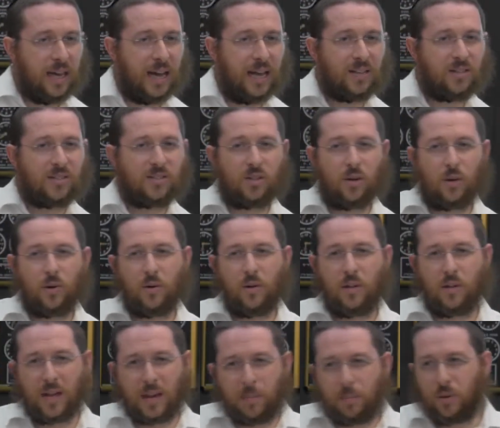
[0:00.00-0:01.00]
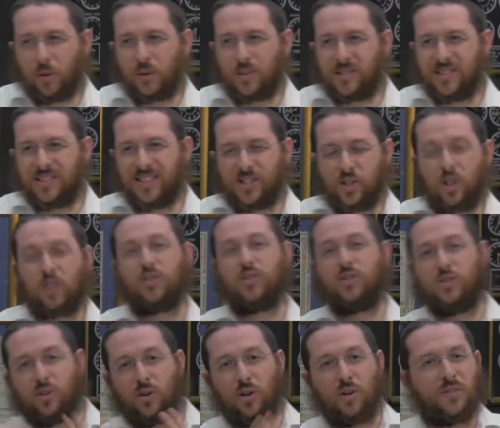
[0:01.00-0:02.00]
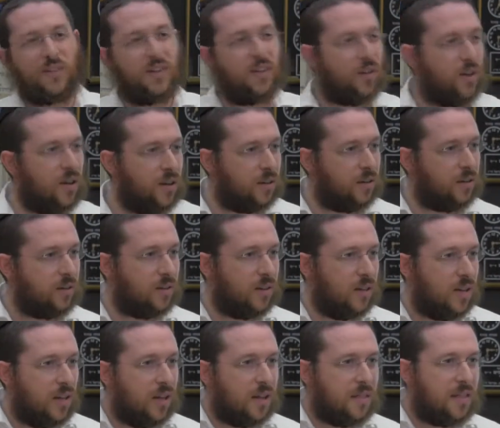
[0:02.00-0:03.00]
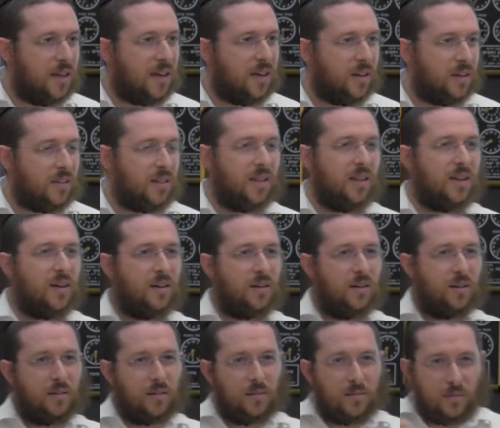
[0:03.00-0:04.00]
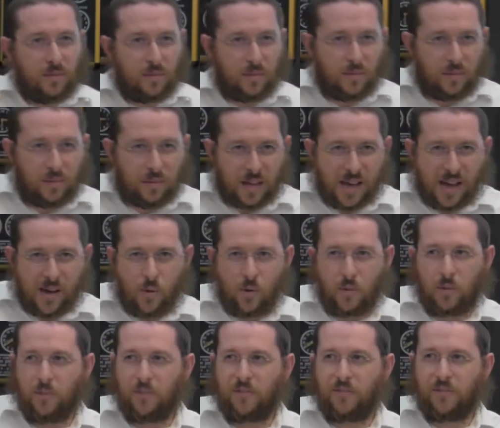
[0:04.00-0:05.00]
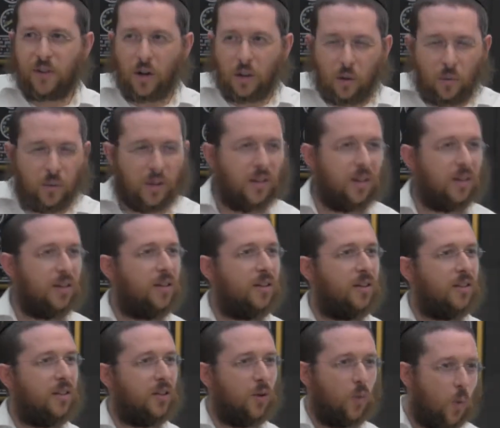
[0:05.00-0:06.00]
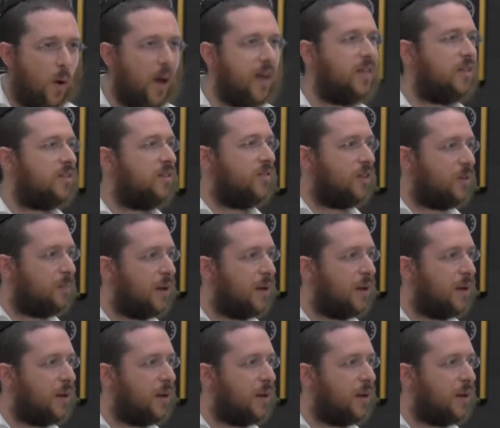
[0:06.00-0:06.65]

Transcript: And so that person is not serving God. They're, they're, they're following the ways of their